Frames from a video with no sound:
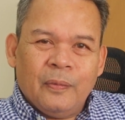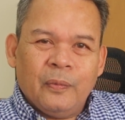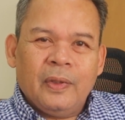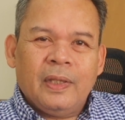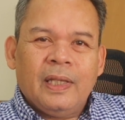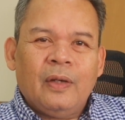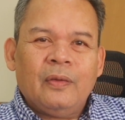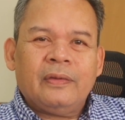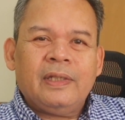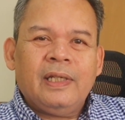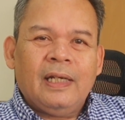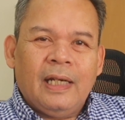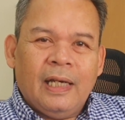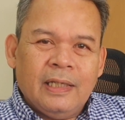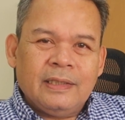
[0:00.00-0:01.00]
without
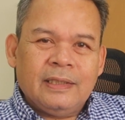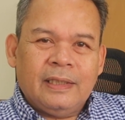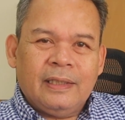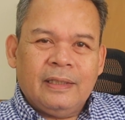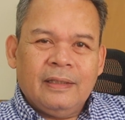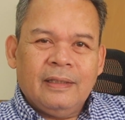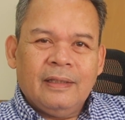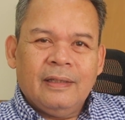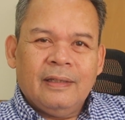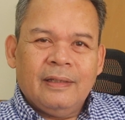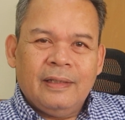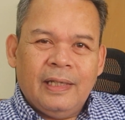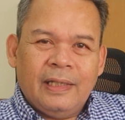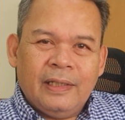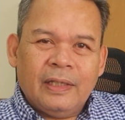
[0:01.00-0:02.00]
realizing
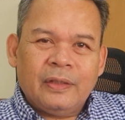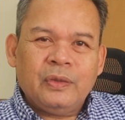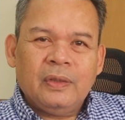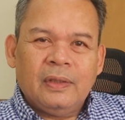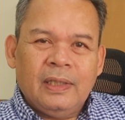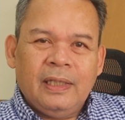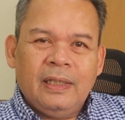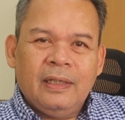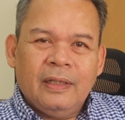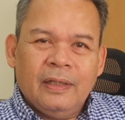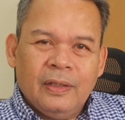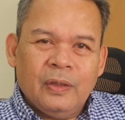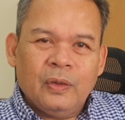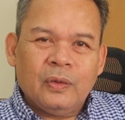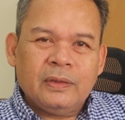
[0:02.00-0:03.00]
that actually
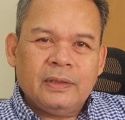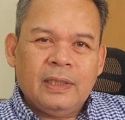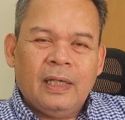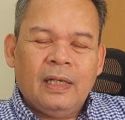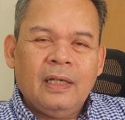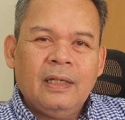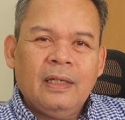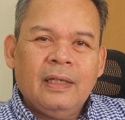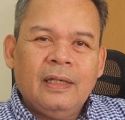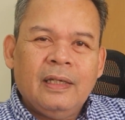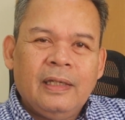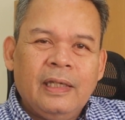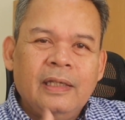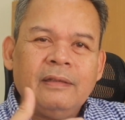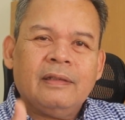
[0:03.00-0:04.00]
those are
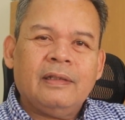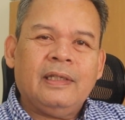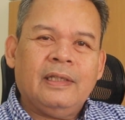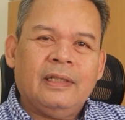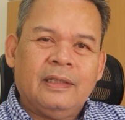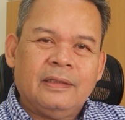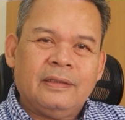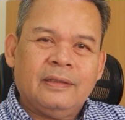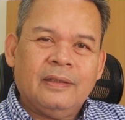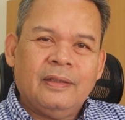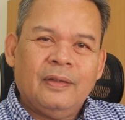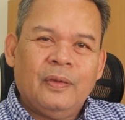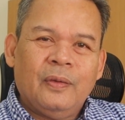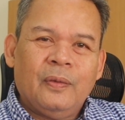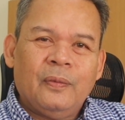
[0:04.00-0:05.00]
hindering us
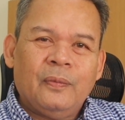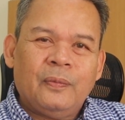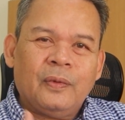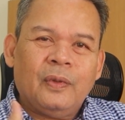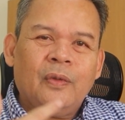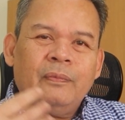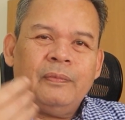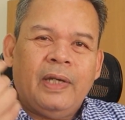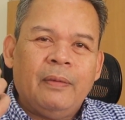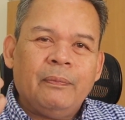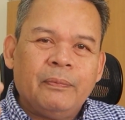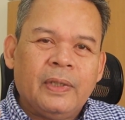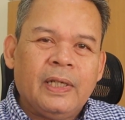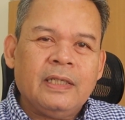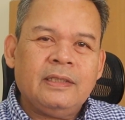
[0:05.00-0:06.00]
from
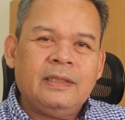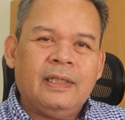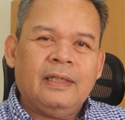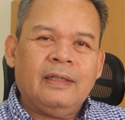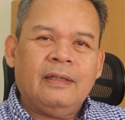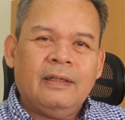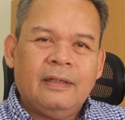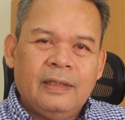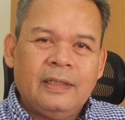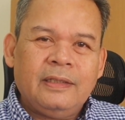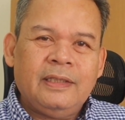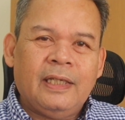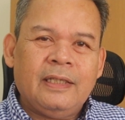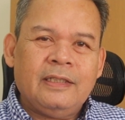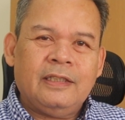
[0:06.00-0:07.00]
embracing the
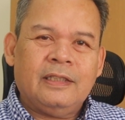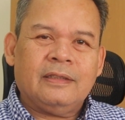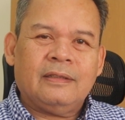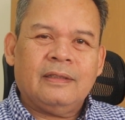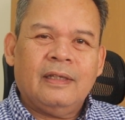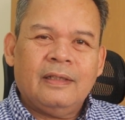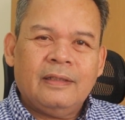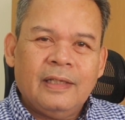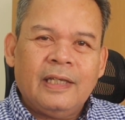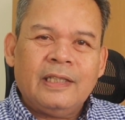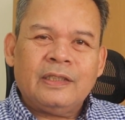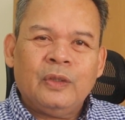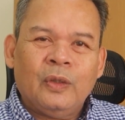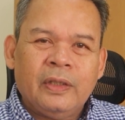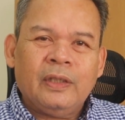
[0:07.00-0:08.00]
changes that
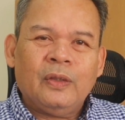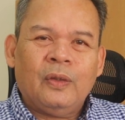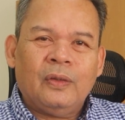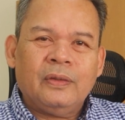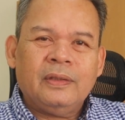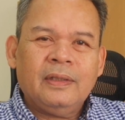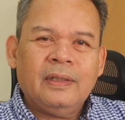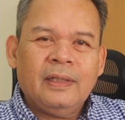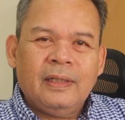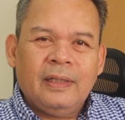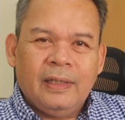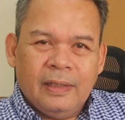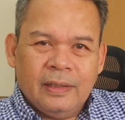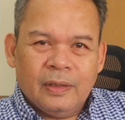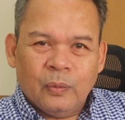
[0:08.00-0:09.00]
is going on
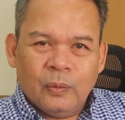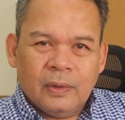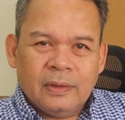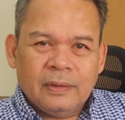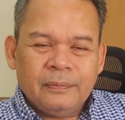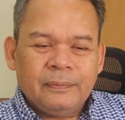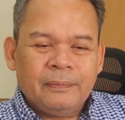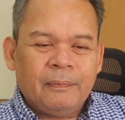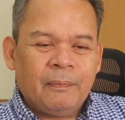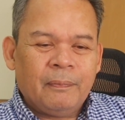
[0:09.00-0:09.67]
in the world.